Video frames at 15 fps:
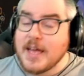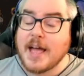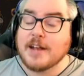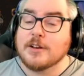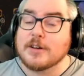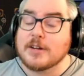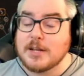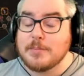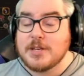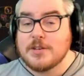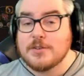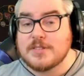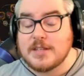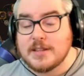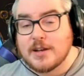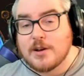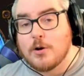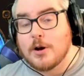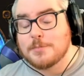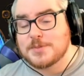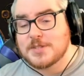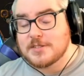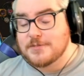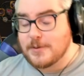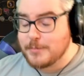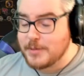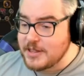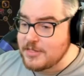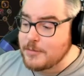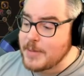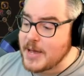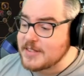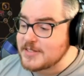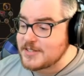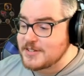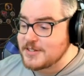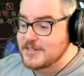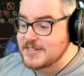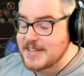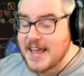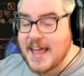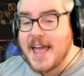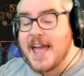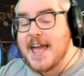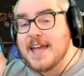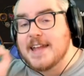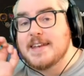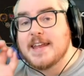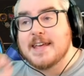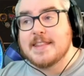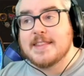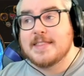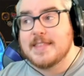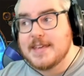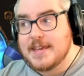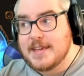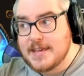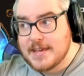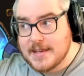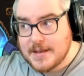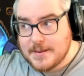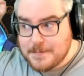and you're going to be using the corpses from Lithomancers and the